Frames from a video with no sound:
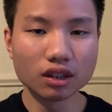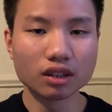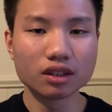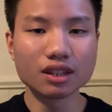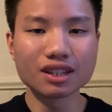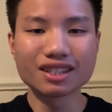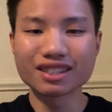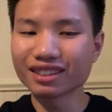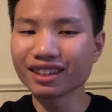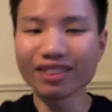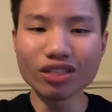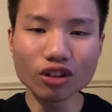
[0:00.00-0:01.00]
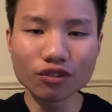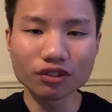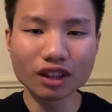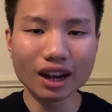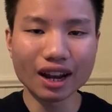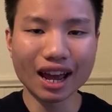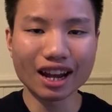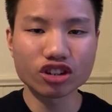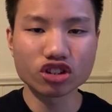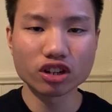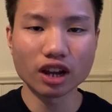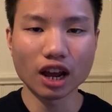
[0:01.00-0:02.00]
is none of that
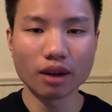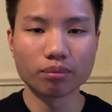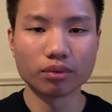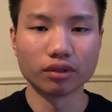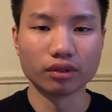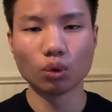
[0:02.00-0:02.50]
actually happened.